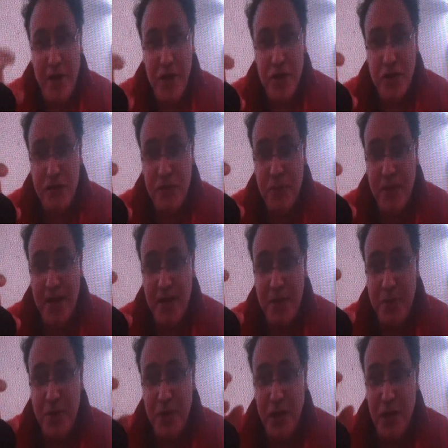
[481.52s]
collaboration from
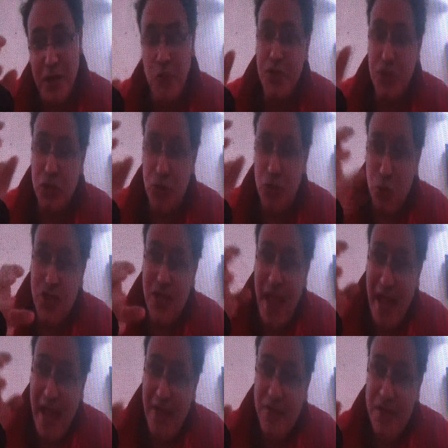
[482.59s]
IIT Madras, where
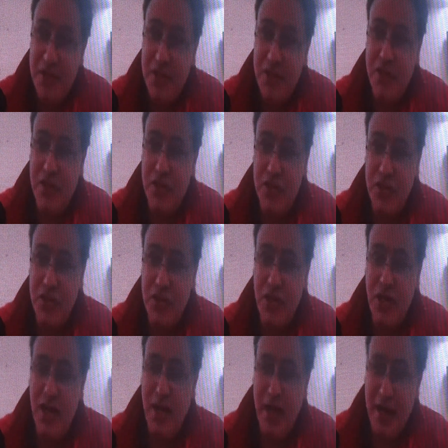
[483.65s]
students and
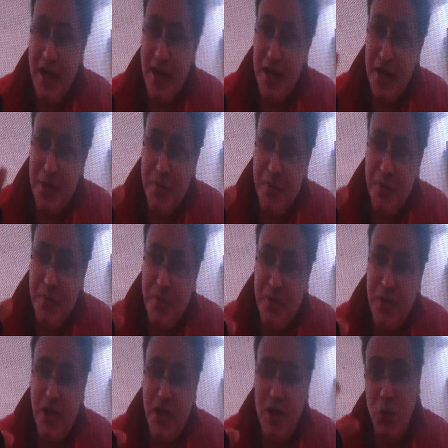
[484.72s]
researchers at IIT
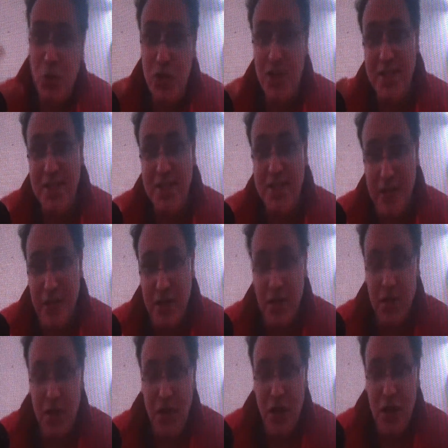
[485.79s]
Madras are most
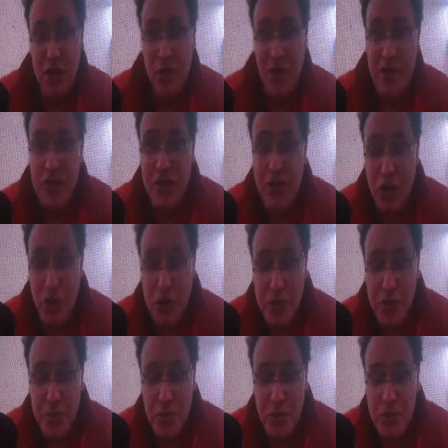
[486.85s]
excited to
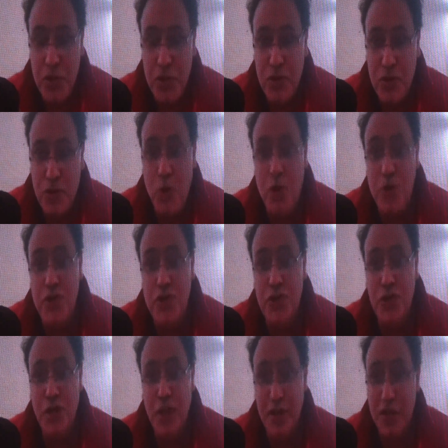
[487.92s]
actually contribute
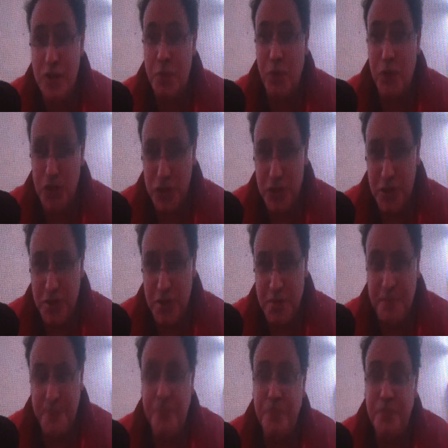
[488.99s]
towards this
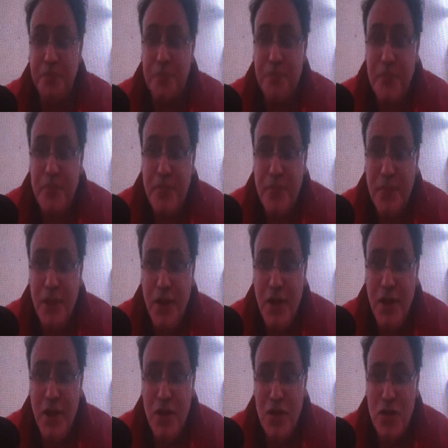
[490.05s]
project.
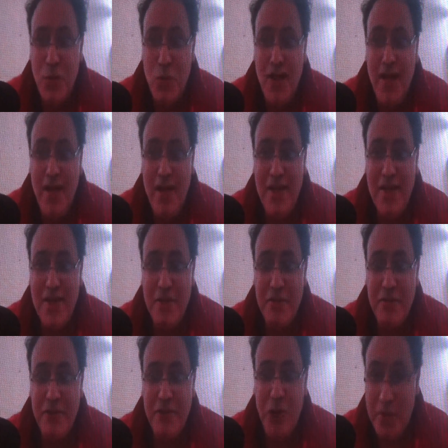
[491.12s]
So while
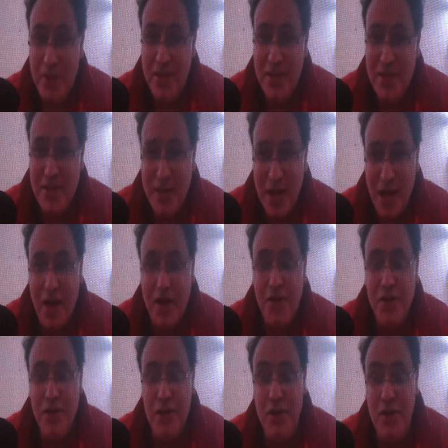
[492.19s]
it's a phenomenal
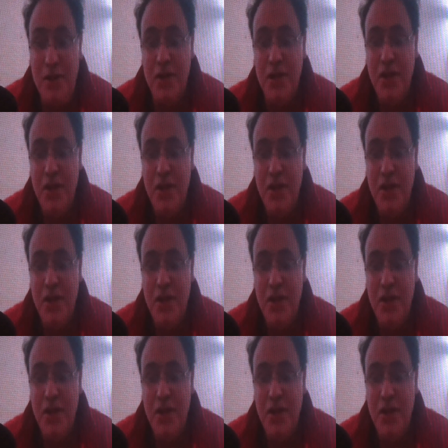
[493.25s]
start,